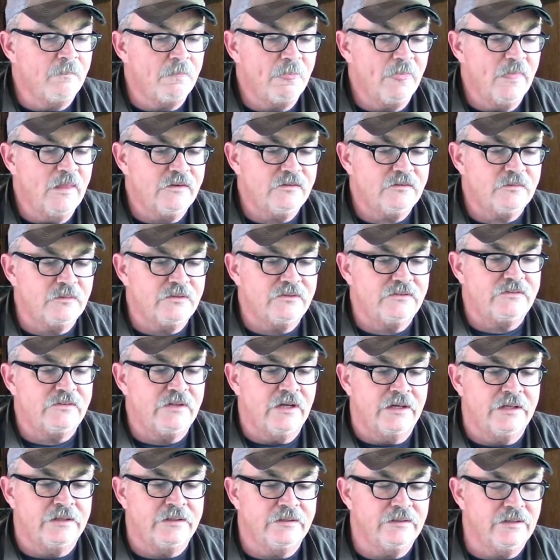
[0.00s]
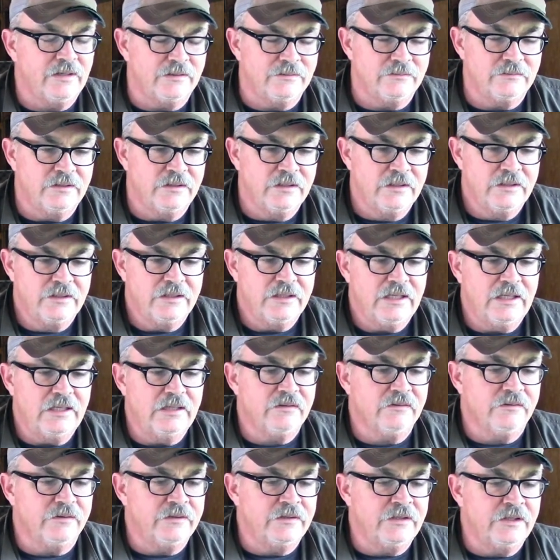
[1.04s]
This was done
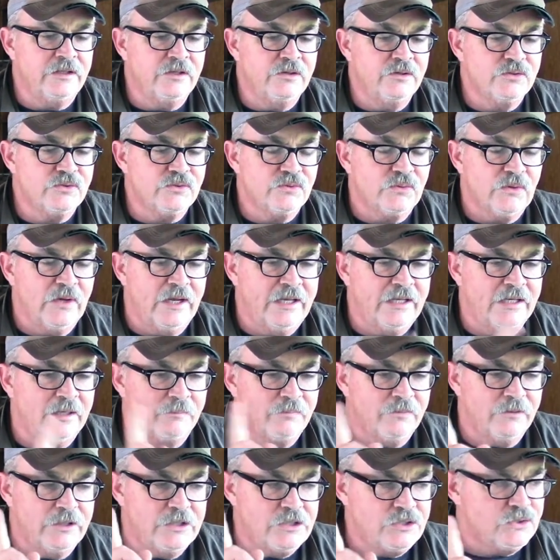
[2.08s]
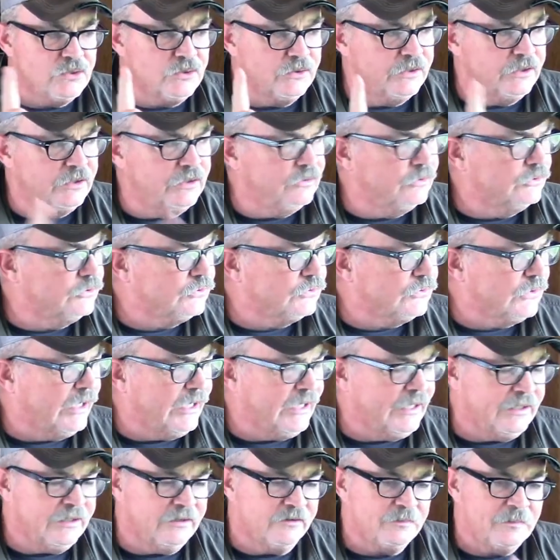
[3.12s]
either in the Ukraine, I'm pretty sure the
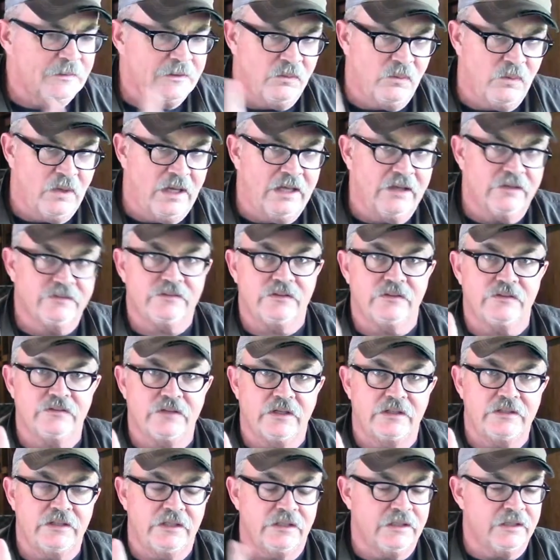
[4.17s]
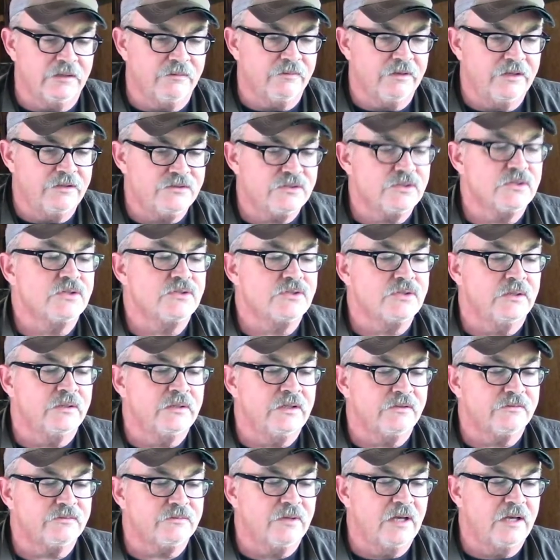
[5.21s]
Ukraine, it's been a while since I did any research on
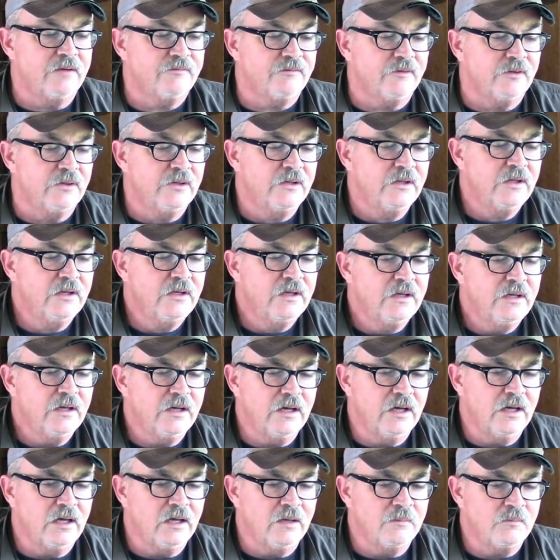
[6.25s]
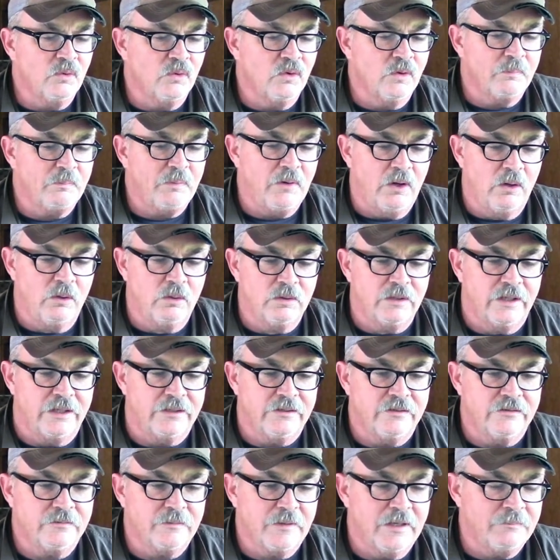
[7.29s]
this rifle, or
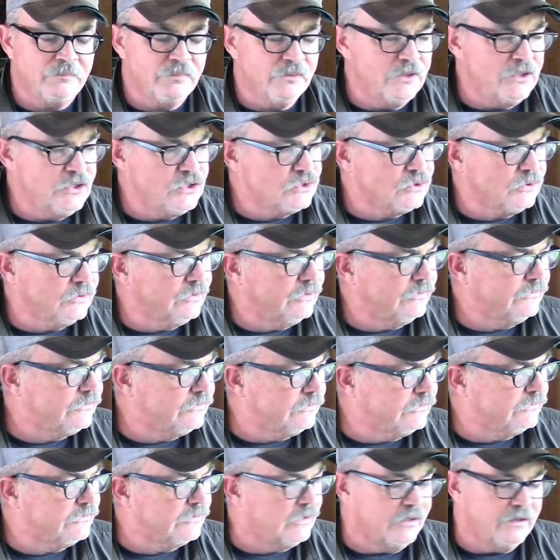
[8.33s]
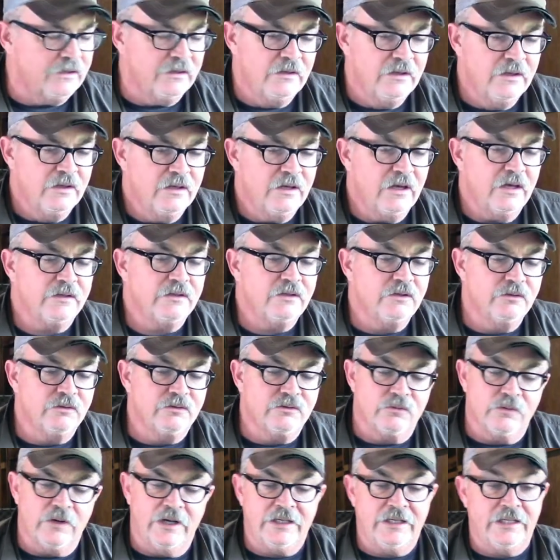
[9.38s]
Poland, but I'm pretty sure this is a
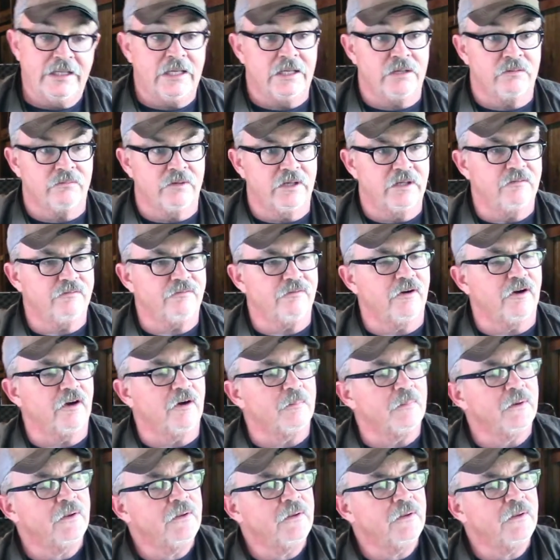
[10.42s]
Ukrainian refurb.